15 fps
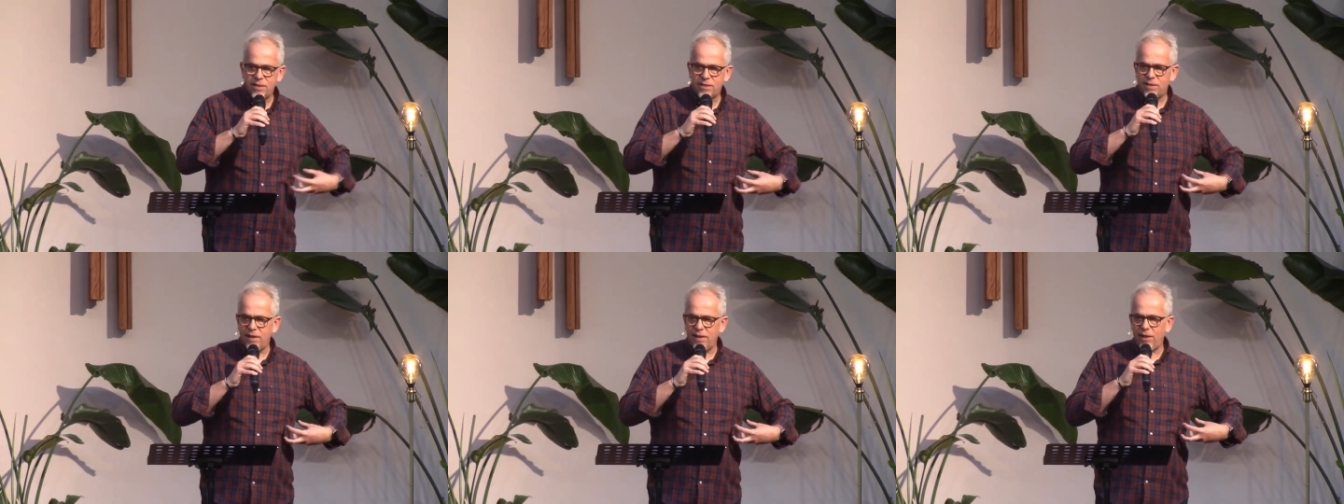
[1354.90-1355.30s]

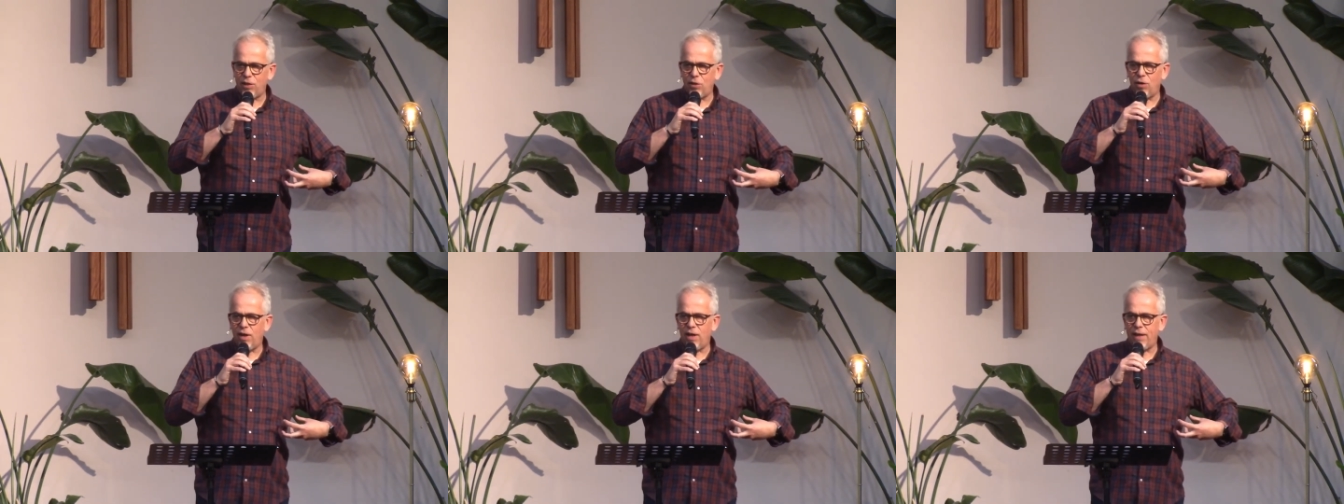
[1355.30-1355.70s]
sin in
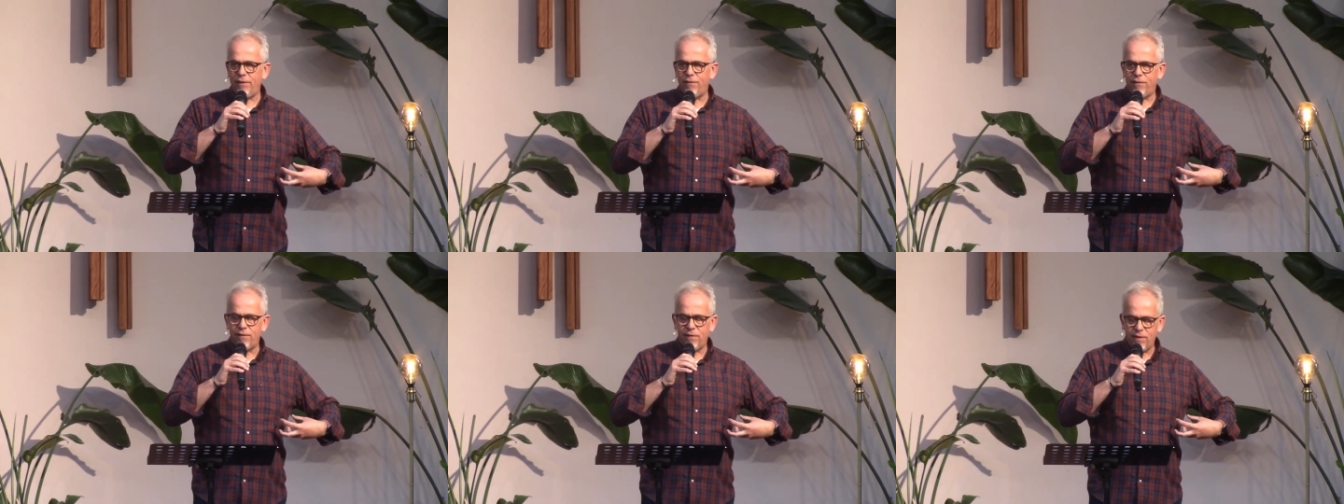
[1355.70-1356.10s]
your
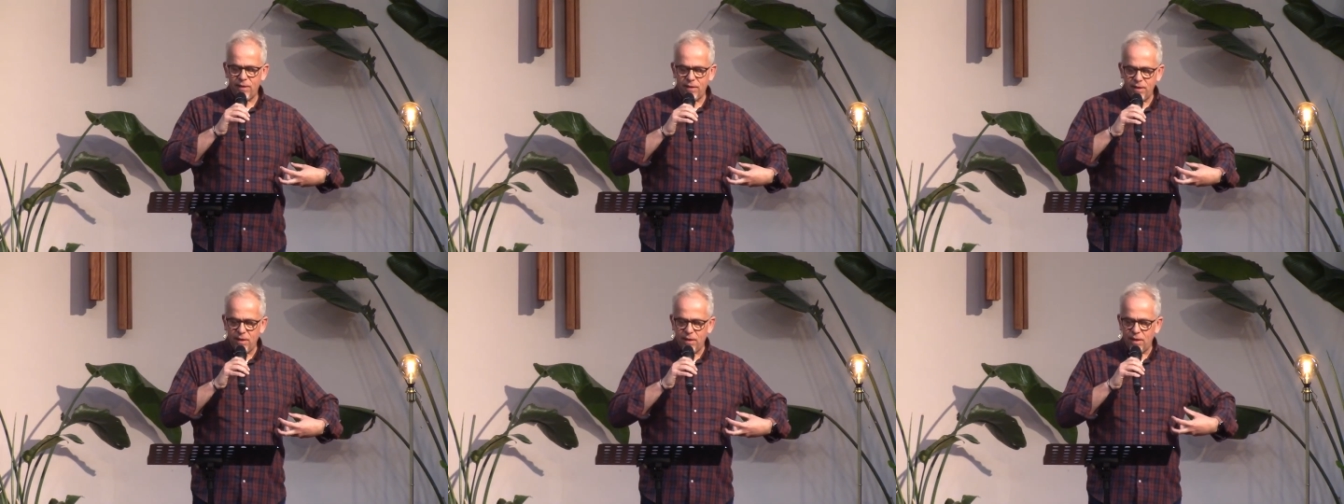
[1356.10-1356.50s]
life
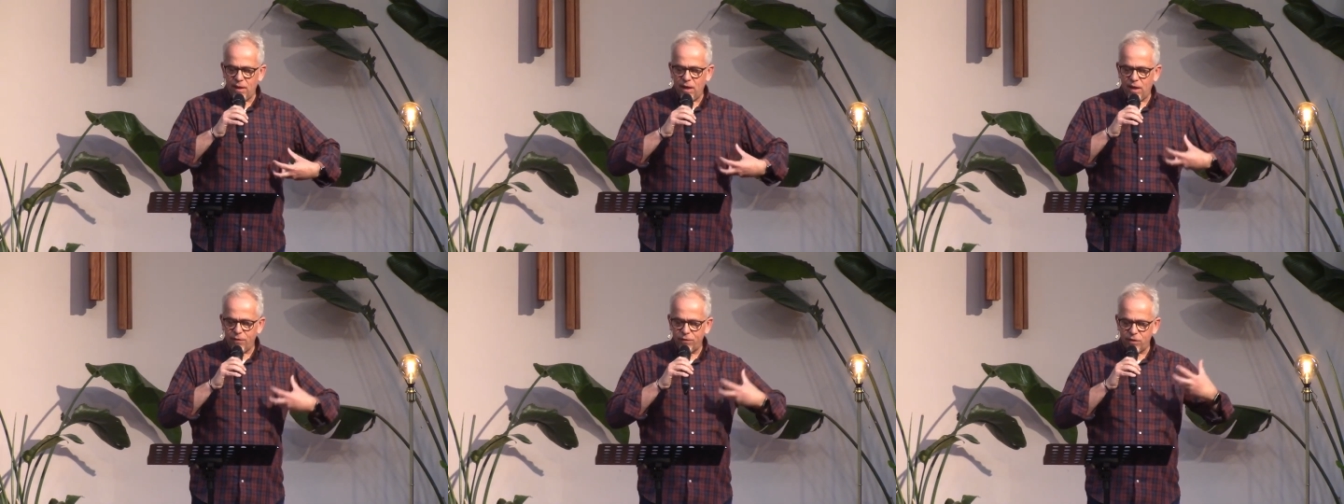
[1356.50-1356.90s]

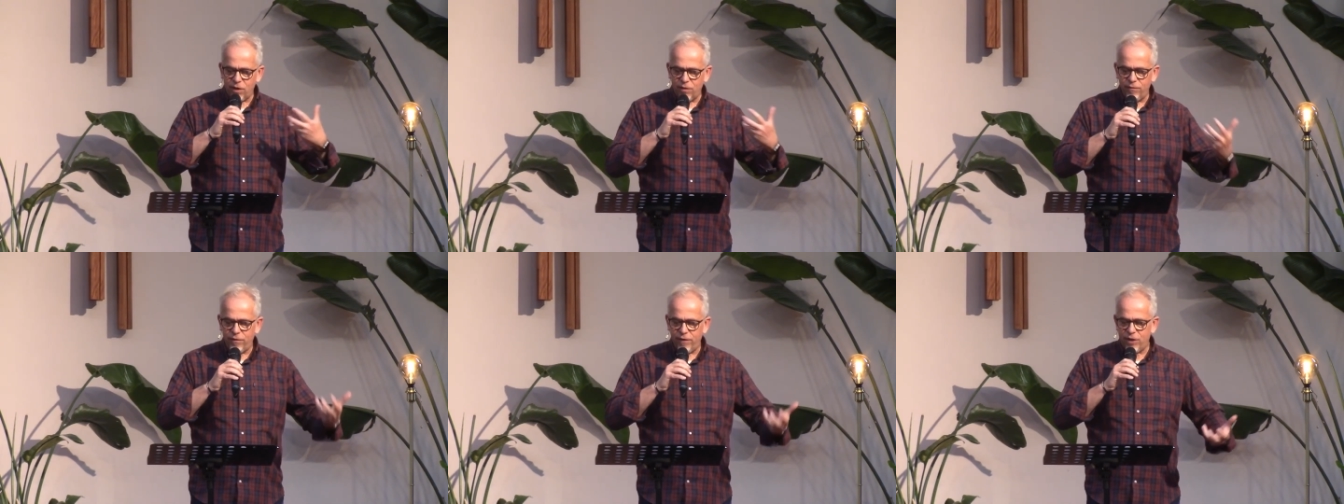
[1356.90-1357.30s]
after
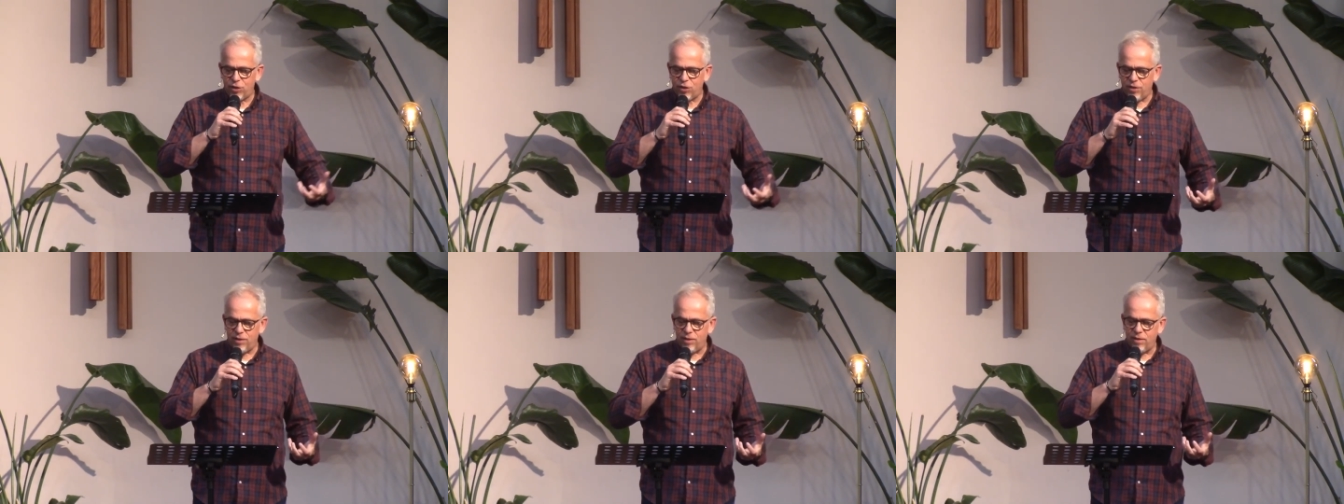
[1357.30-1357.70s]

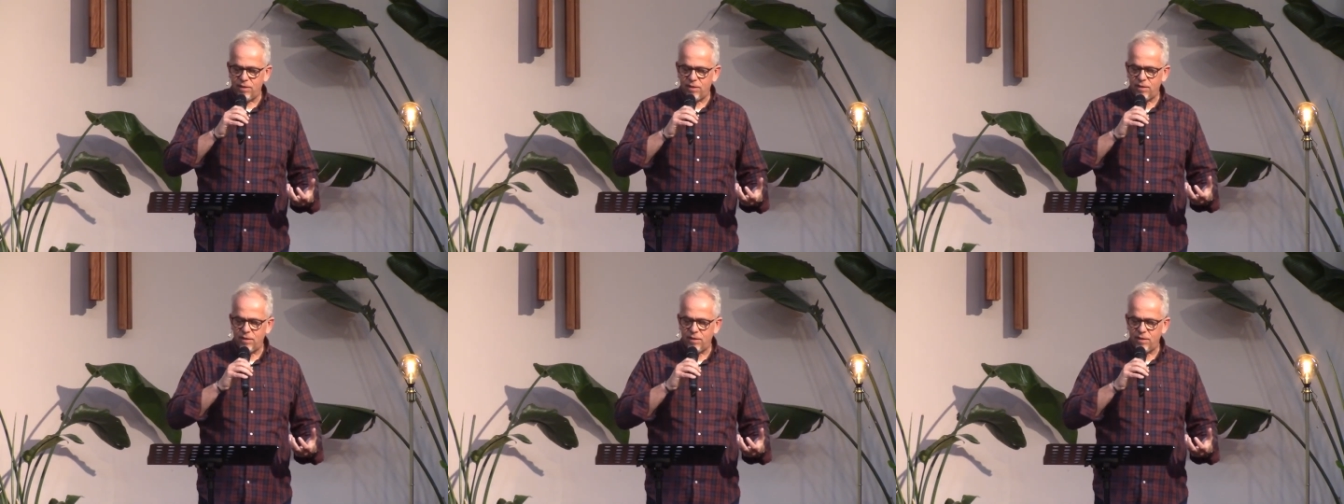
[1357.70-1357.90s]
confession.